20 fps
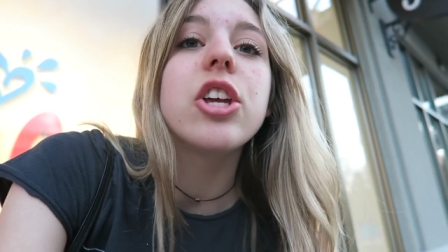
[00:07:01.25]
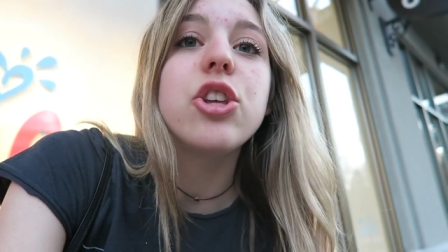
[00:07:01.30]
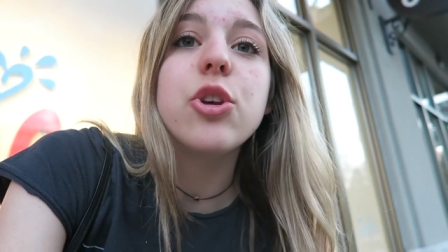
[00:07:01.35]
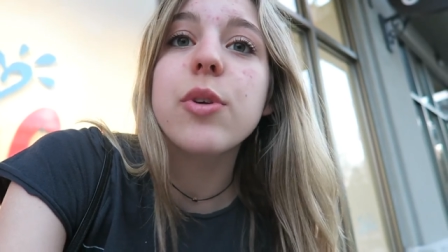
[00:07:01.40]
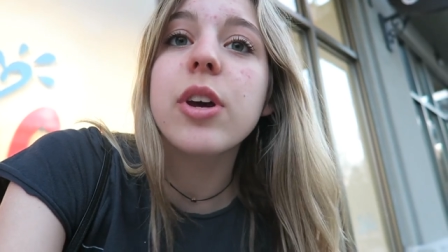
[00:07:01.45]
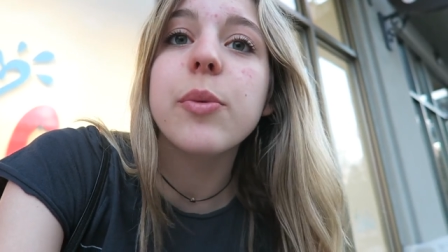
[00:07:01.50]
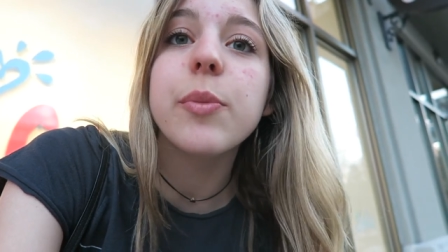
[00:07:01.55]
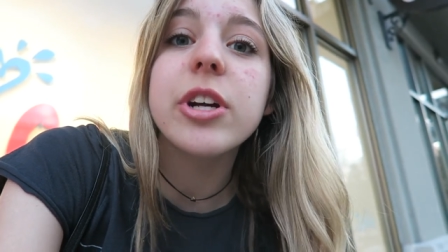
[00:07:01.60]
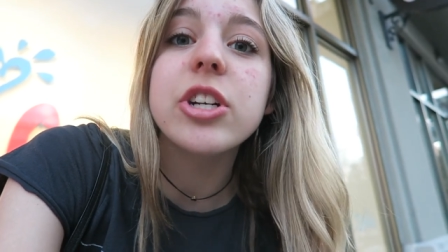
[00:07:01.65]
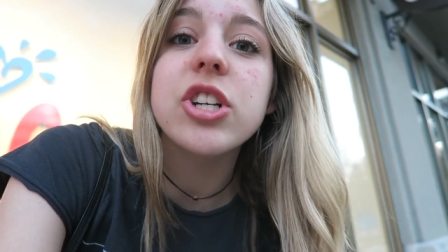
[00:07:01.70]

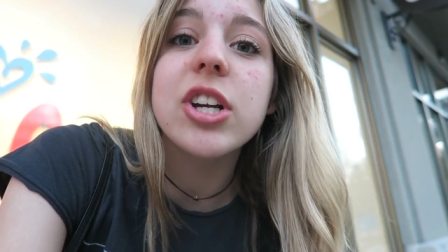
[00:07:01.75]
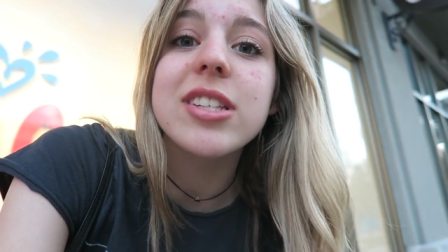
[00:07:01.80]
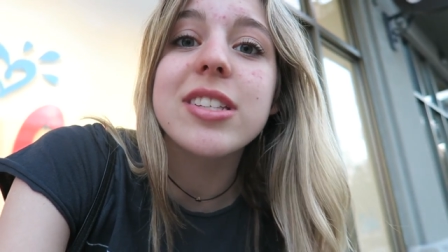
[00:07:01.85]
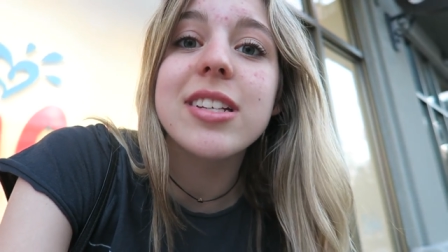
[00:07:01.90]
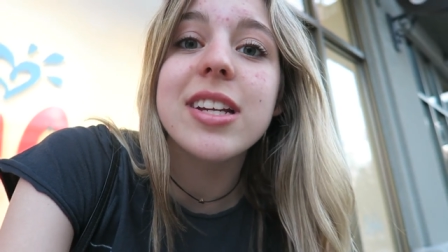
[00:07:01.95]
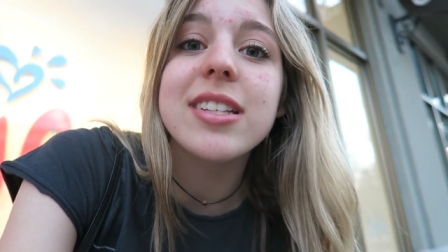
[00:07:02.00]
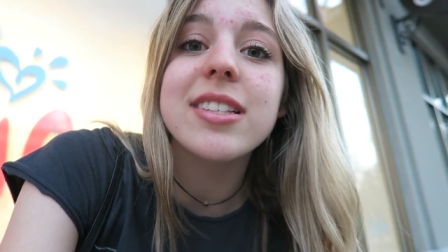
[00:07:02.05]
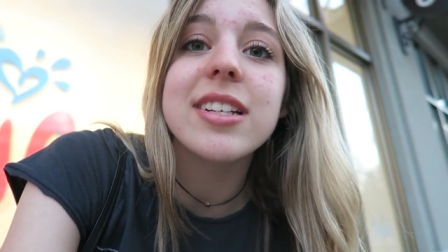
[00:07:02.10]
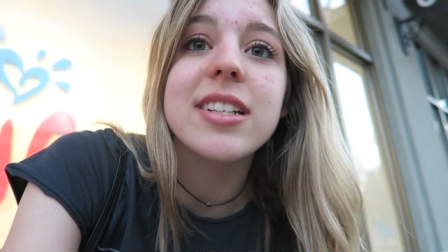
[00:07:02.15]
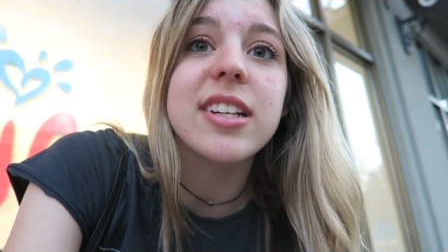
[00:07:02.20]
You can wear
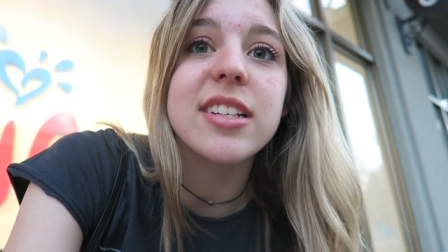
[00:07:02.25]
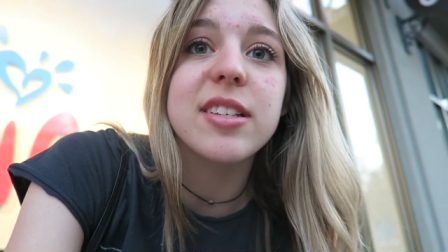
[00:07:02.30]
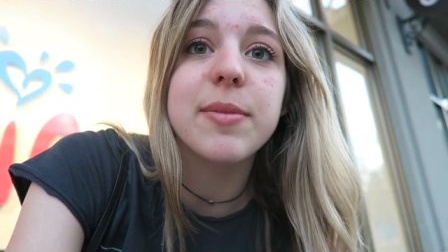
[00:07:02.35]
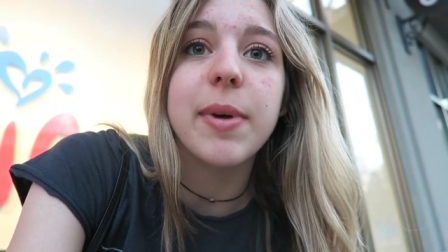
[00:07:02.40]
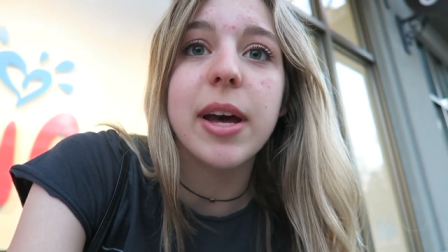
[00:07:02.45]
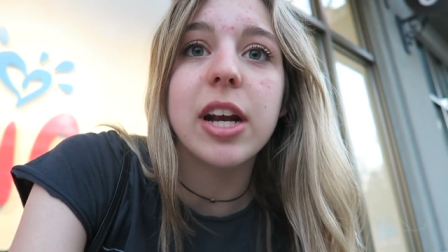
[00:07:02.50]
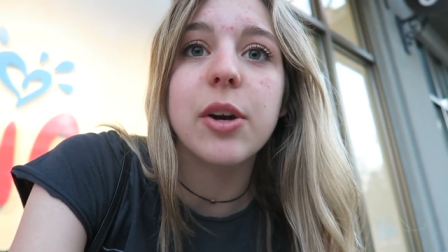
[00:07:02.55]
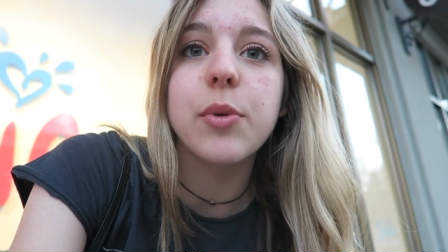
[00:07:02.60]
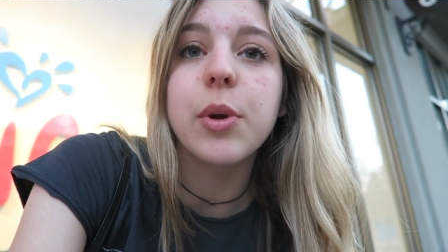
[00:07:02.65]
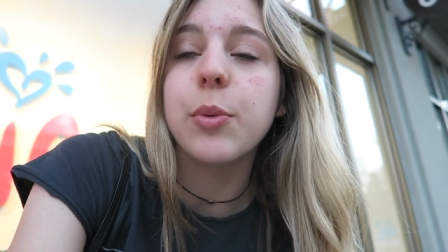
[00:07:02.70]
Justice, it
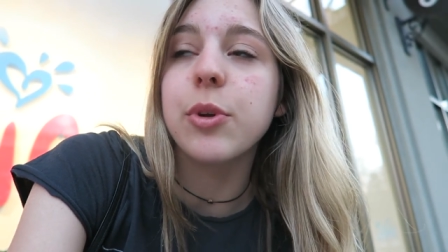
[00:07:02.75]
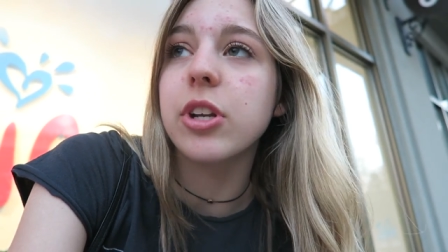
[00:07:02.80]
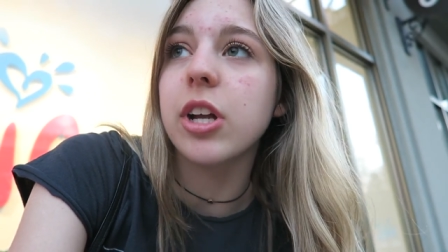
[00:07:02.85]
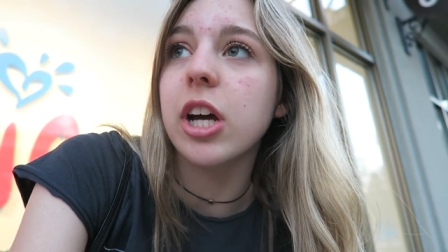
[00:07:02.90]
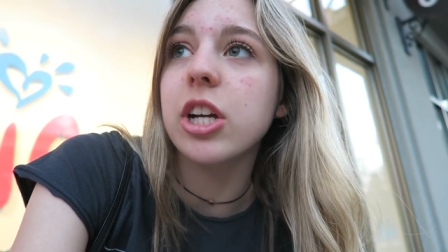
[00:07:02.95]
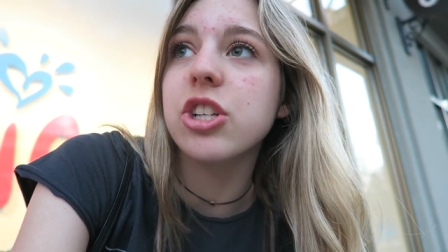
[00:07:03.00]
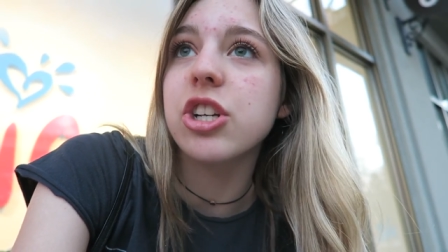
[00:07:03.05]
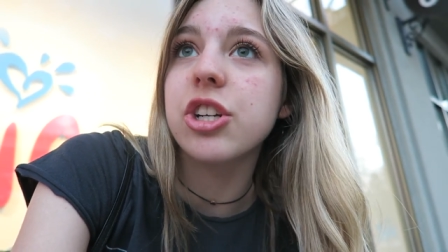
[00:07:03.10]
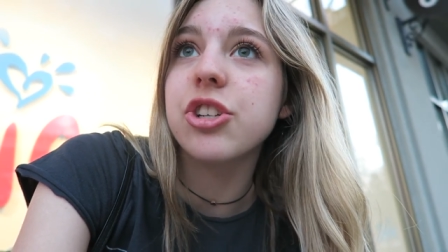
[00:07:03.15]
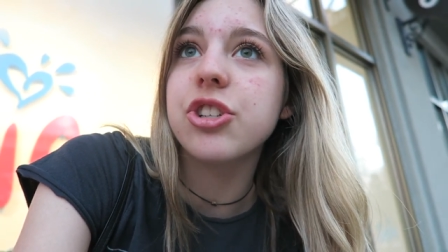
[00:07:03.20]
doesn't matter, we will
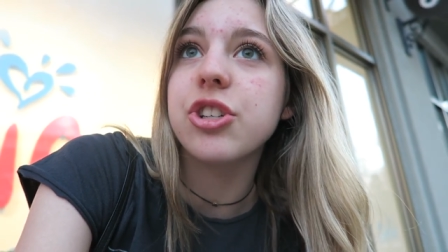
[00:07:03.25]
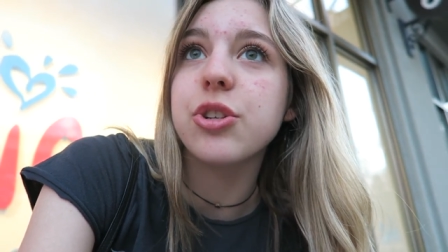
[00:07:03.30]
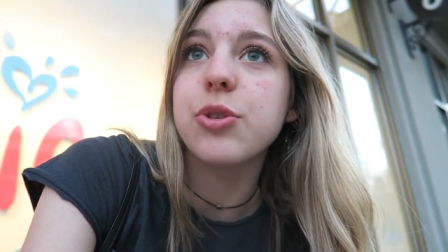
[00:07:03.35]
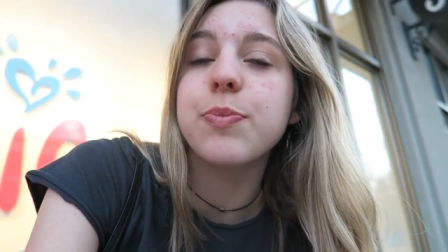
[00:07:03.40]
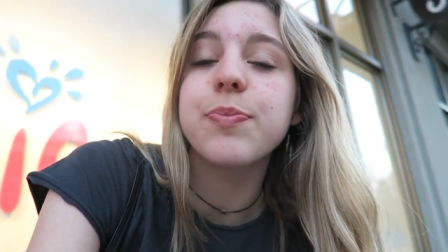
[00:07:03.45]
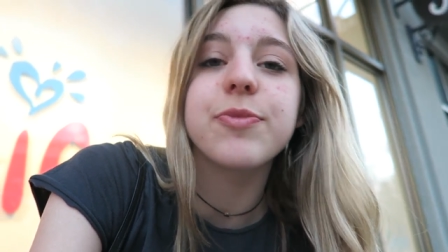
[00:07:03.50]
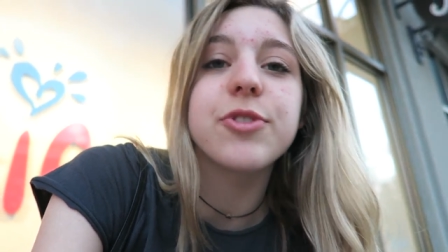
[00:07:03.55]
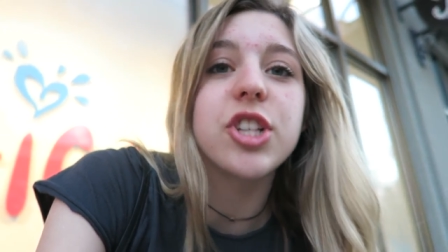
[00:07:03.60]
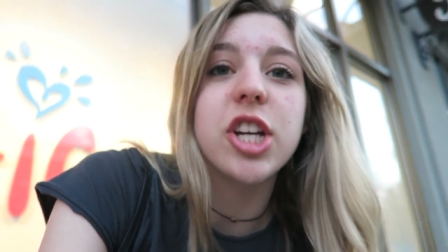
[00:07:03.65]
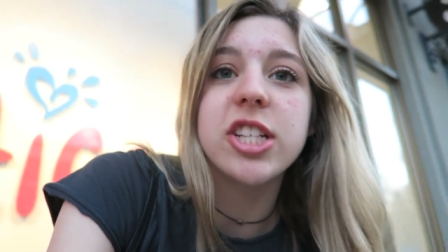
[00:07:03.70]
not judge oh
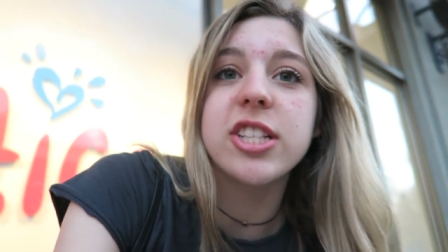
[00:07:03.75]
you.